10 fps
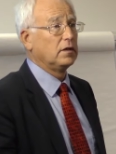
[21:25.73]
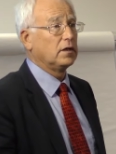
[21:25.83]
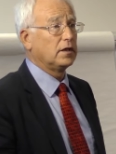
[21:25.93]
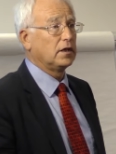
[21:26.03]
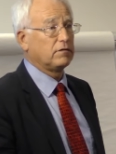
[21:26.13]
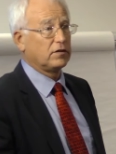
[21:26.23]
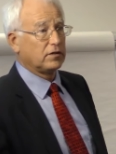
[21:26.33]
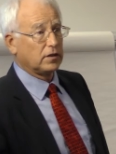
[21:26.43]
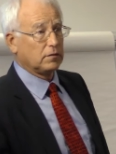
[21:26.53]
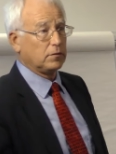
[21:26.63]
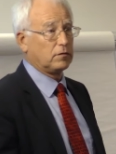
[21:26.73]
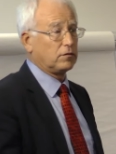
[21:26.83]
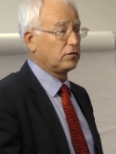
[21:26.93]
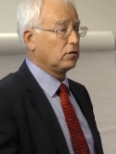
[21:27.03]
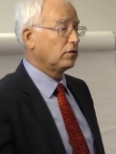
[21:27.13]
and have a certain amount of
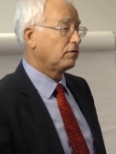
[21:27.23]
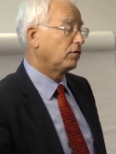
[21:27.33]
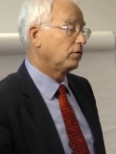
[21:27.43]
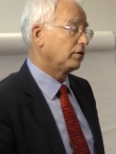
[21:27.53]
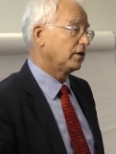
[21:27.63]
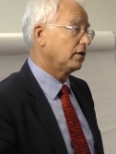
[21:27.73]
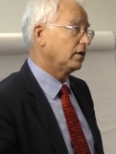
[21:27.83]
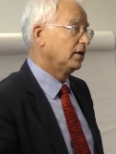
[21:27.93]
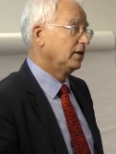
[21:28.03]
solid floor there